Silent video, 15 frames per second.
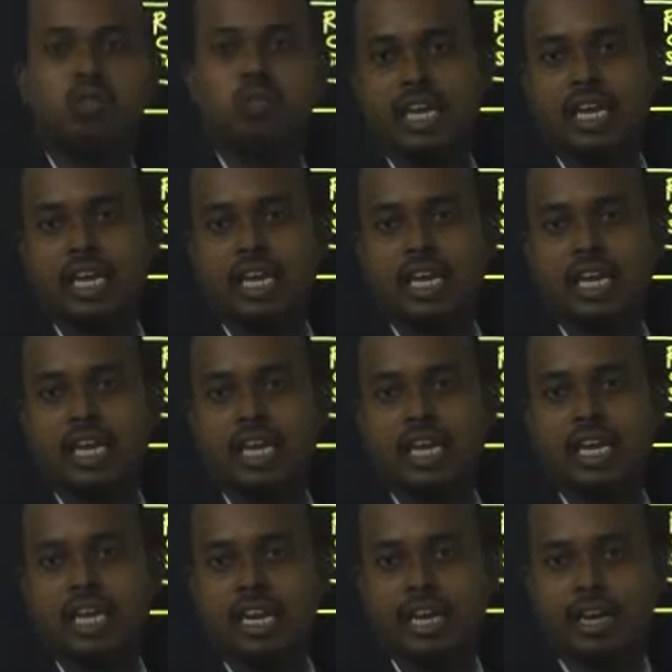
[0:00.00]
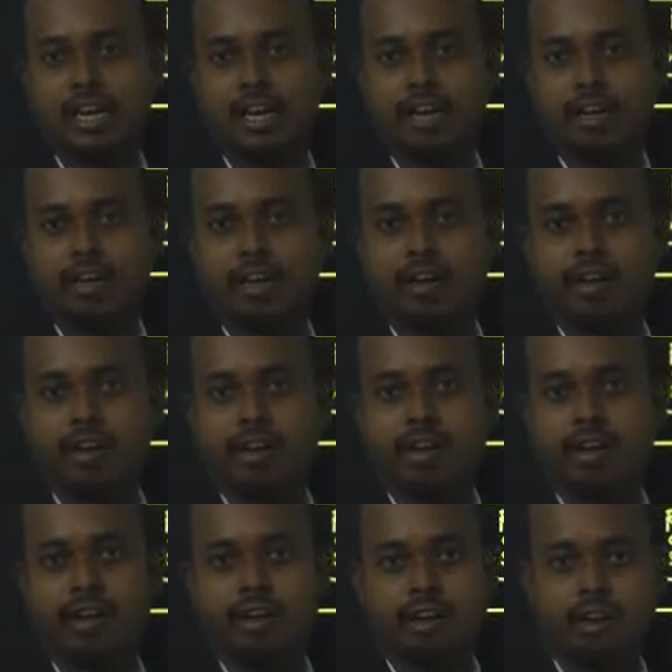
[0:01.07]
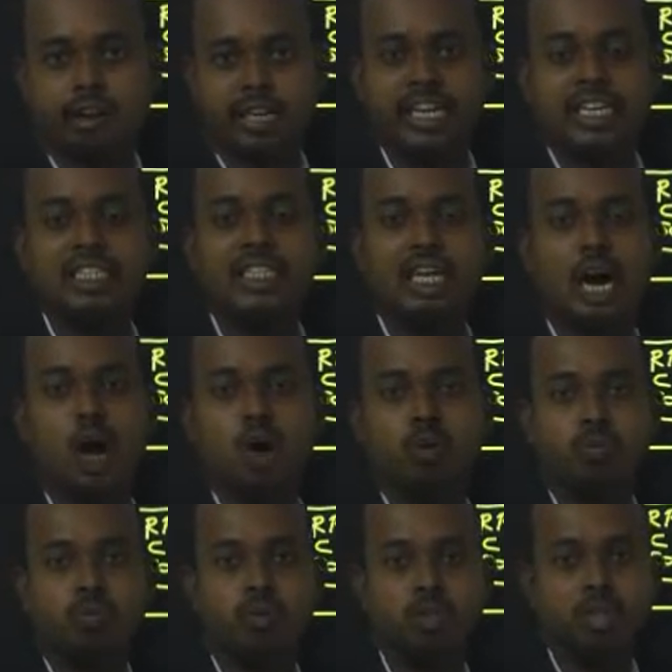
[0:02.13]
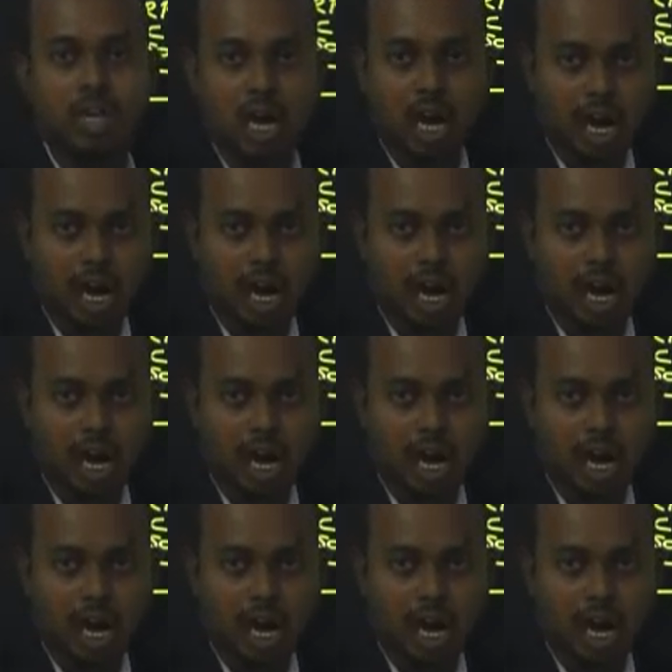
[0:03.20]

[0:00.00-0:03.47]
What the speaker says: Once you can getting the output